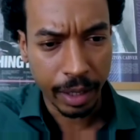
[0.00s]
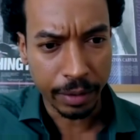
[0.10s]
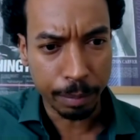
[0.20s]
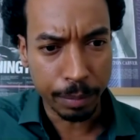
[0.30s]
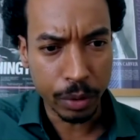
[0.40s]

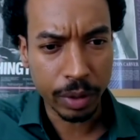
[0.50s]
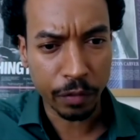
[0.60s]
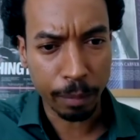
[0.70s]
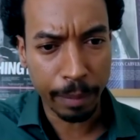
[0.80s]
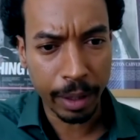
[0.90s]
and the
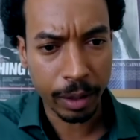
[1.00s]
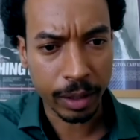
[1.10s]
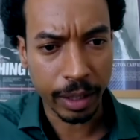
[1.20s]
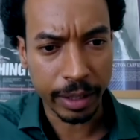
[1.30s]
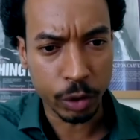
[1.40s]
beauty of
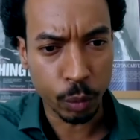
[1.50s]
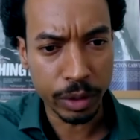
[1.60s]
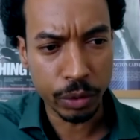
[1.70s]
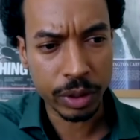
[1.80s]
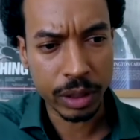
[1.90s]
America is
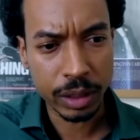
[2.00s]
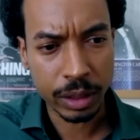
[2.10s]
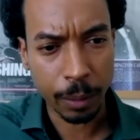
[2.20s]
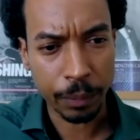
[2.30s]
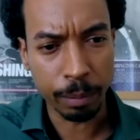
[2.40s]
when you see
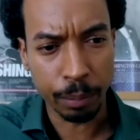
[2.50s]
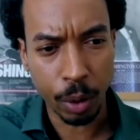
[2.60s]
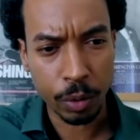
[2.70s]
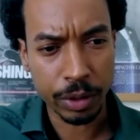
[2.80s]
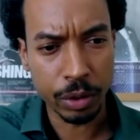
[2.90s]
something
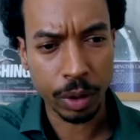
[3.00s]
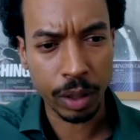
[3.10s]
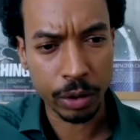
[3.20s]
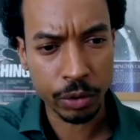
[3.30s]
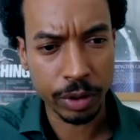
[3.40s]
broken in your
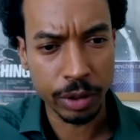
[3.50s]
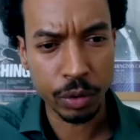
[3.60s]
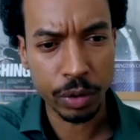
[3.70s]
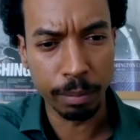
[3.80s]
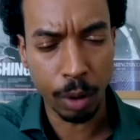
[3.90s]
country,
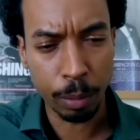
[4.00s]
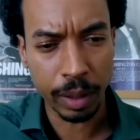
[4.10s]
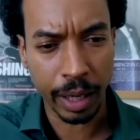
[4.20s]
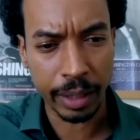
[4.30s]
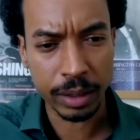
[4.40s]
you can
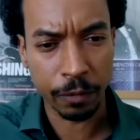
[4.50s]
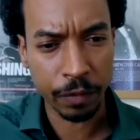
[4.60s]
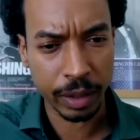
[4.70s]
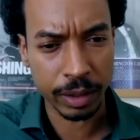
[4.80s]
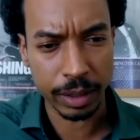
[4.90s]
mobilize to
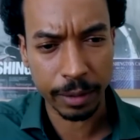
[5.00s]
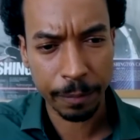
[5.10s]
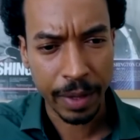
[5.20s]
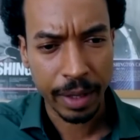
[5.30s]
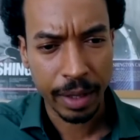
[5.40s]
fix it.
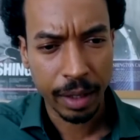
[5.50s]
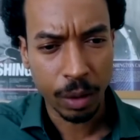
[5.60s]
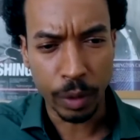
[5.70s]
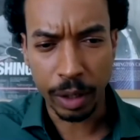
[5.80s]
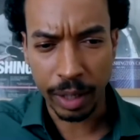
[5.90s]

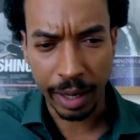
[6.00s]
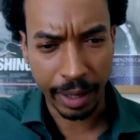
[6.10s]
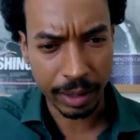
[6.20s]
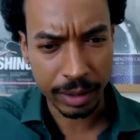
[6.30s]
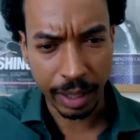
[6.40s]
We are not
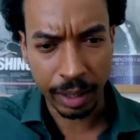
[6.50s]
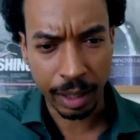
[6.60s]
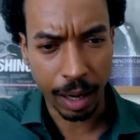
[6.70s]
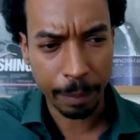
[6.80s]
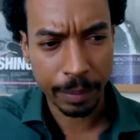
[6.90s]

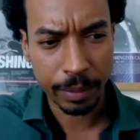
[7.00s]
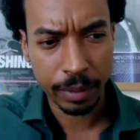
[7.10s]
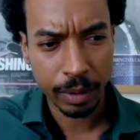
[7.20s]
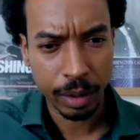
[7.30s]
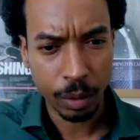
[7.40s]
anti-cop.
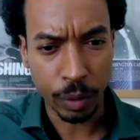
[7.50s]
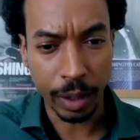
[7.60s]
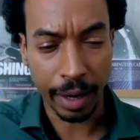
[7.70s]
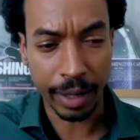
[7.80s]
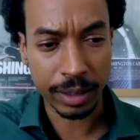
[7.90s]
We
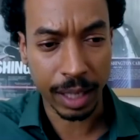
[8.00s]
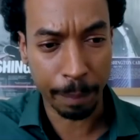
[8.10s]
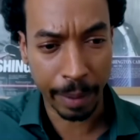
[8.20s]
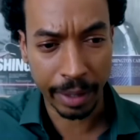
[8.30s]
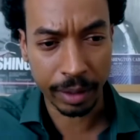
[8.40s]
are
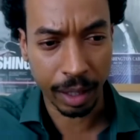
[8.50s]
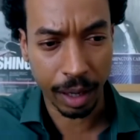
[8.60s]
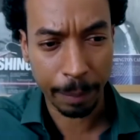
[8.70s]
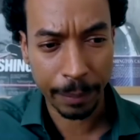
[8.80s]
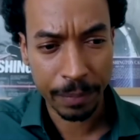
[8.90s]
anti-bad
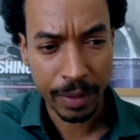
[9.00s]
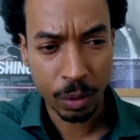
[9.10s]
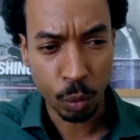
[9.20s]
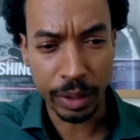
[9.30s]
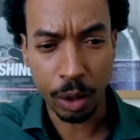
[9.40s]
cop.
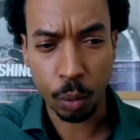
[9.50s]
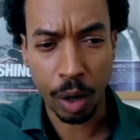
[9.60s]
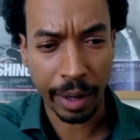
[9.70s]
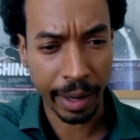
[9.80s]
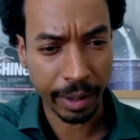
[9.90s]
We don't want
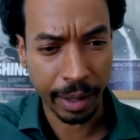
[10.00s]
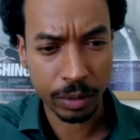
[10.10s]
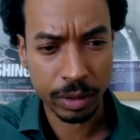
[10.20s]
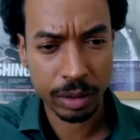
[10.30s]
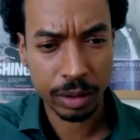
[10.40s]

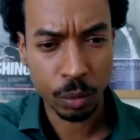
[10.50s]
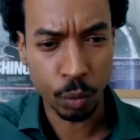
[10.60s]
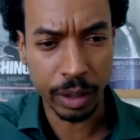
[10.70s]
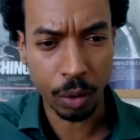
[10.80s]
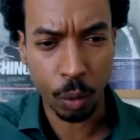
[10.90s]
handouts. We
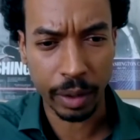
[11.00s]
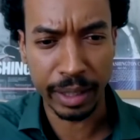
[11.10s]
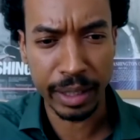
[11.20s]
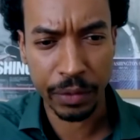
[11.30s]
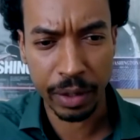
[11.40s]
don't want anything
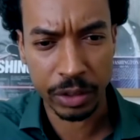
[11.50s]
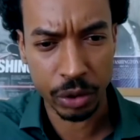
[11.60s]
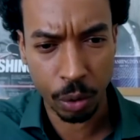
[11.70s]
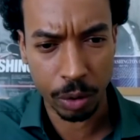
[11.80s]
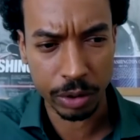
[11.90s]
that's
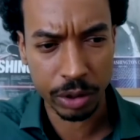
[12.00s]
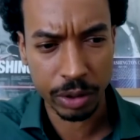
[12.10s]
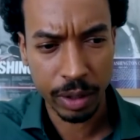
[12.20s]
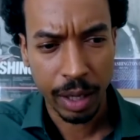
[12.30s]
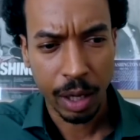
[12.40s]
yours.
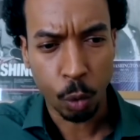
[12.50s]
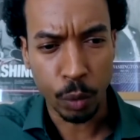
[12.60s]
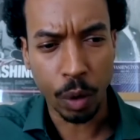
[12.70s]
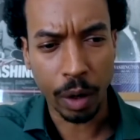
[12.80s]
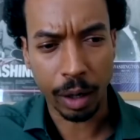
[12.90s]
We want
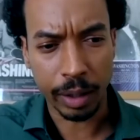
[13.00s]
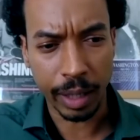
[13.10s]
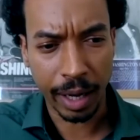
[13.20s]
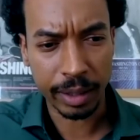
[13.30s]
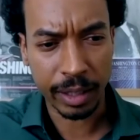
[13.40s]
our
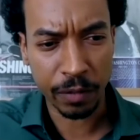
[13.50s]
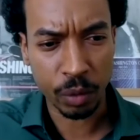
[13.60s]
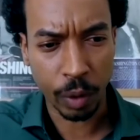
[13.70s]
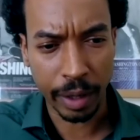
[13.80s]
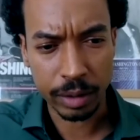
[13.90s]
God-given
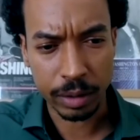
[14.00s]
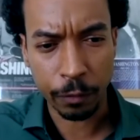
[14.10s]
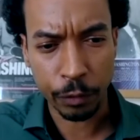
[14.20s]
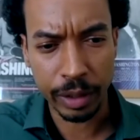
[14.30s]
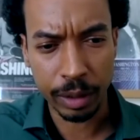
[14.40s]
right to
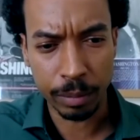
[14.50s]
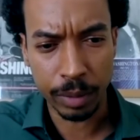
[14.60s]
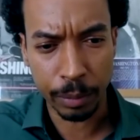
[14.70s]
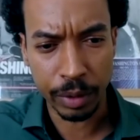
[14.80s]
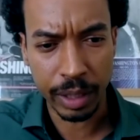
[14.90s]
freedom,
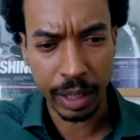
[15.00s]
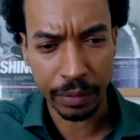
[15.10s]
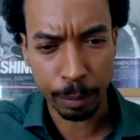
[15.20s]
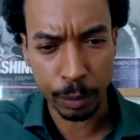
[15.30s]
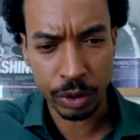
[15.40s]
liberty,
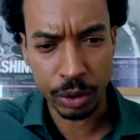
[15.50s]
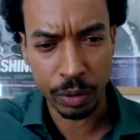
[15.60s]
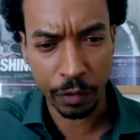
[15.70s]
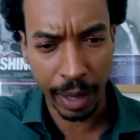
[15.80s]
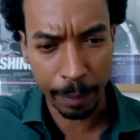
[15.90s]
and the
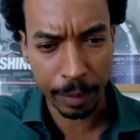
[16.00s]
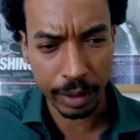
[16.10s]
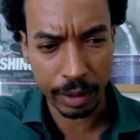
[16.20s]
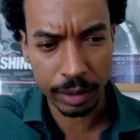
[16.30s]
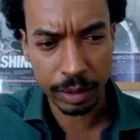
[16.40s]
pursuit of
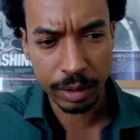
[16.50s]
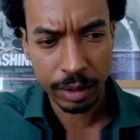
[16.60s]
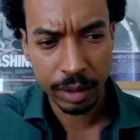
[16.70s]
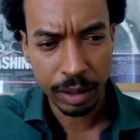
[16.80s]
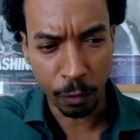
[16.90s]
happiness.
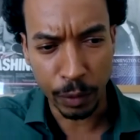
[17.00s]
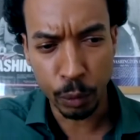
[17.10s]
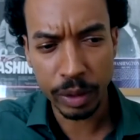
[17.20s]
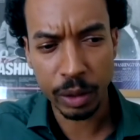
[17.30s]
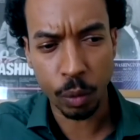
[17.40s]
If we
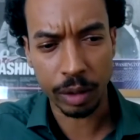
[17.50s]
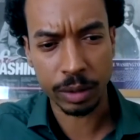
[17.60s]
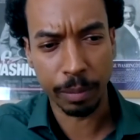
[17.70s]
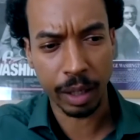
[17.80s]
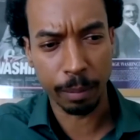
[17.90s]
really want to
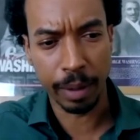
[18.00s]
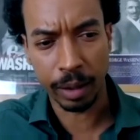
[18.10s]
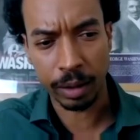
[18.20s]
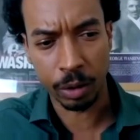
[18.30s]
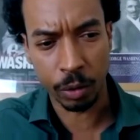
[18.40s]
make
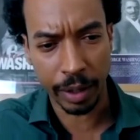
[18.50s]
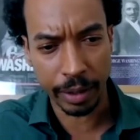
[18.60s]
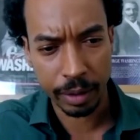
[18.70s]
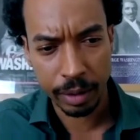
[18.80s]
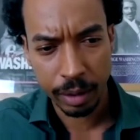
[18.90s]
America
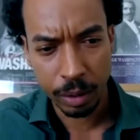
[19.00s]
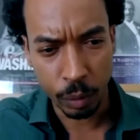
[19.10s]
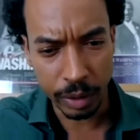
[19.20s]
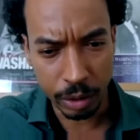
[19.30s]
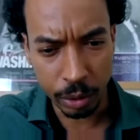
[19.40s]
great,
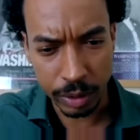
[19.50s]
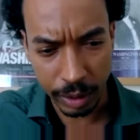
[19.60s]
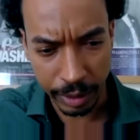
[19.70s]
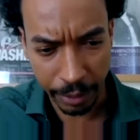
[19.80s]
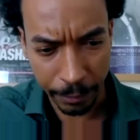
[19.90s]
we do
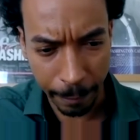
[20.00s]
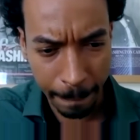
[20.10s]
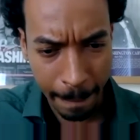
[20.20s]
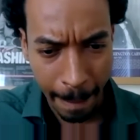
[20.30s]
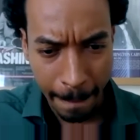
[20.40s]
it together."